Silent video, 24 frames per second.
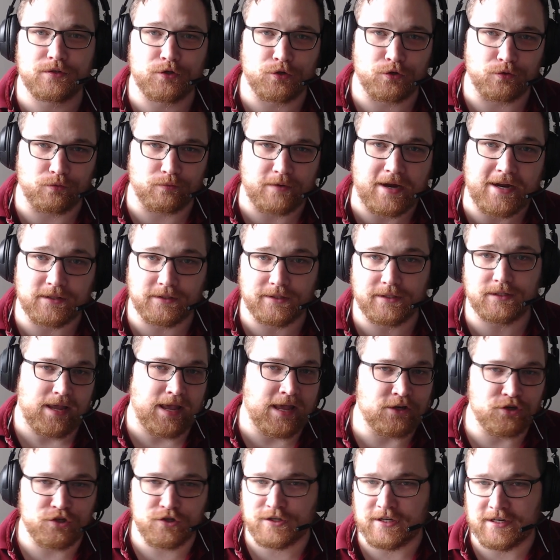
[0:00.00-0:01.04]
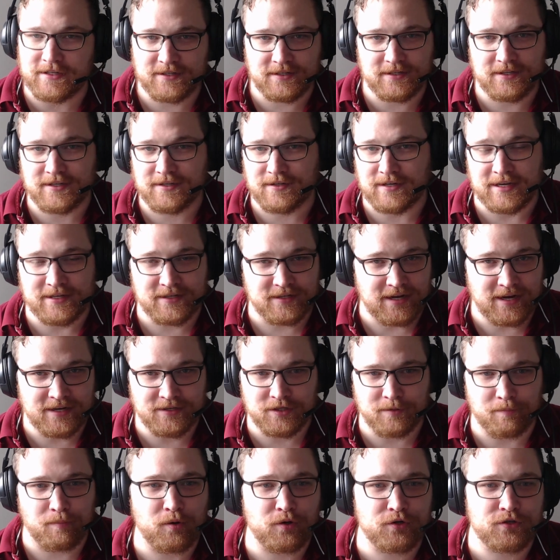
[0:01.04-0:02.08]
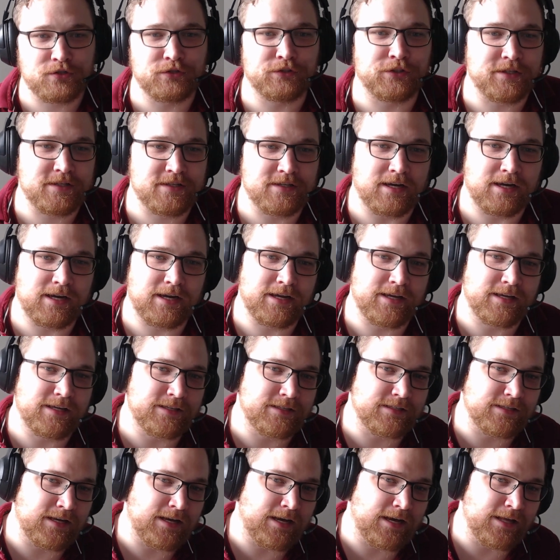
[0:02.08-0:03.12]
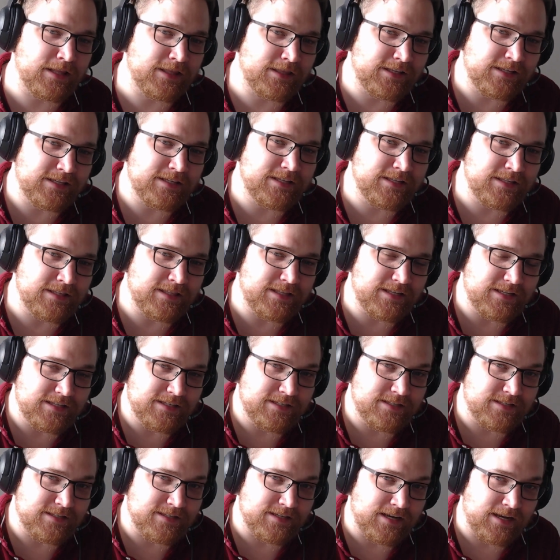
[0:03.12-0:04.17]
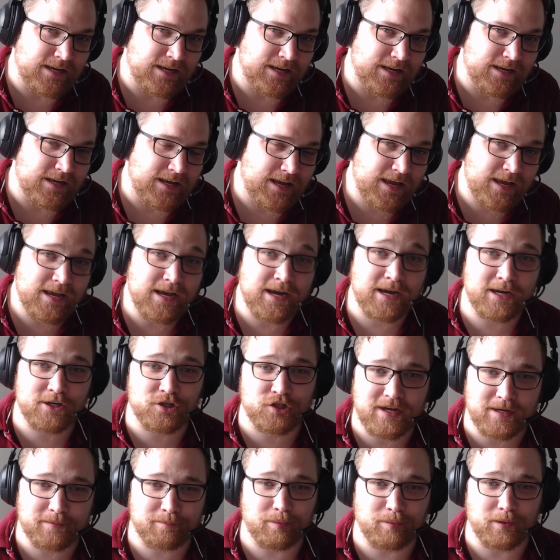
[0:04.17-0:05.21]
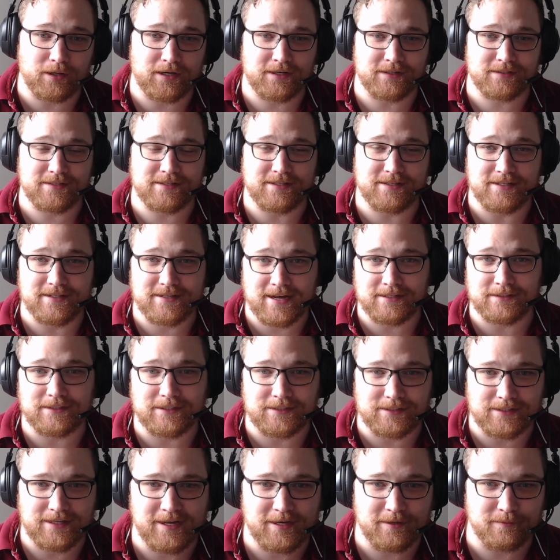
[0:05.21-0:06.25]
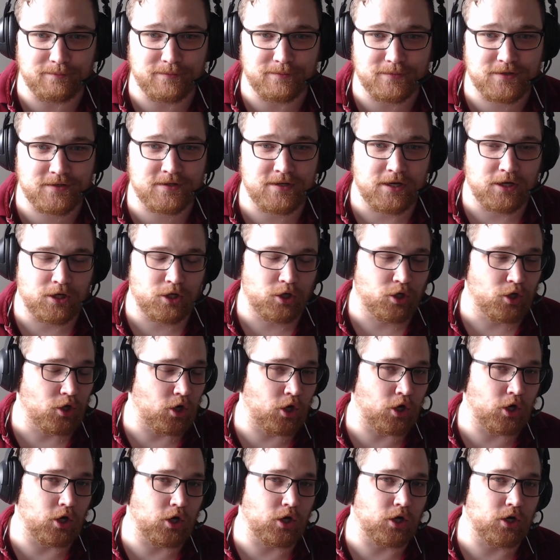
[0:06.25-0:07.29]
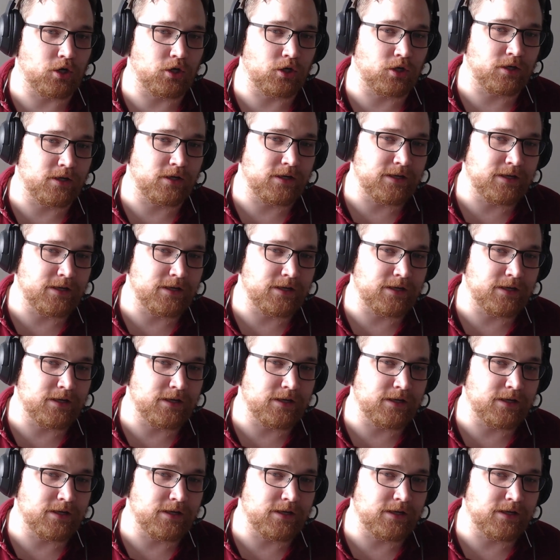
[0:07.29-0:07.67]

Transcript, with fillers: correctly. And just as a personal aside, these AI chatbots, these LLMs, are